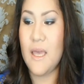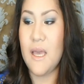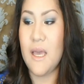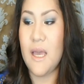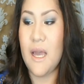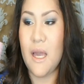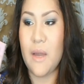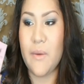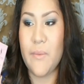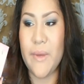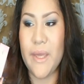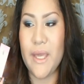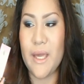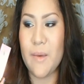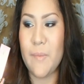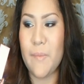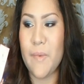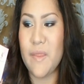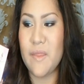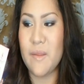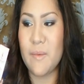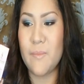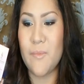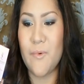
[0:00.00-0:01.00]
I wake up
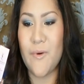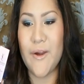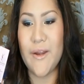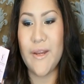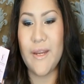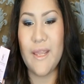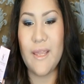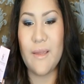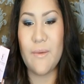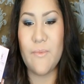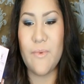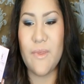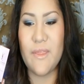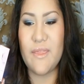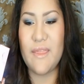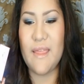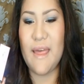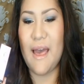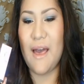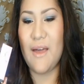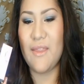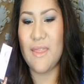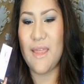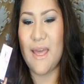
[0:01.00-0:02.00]
in the morning
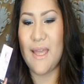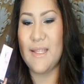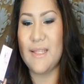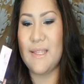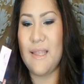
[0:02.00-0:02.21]
without that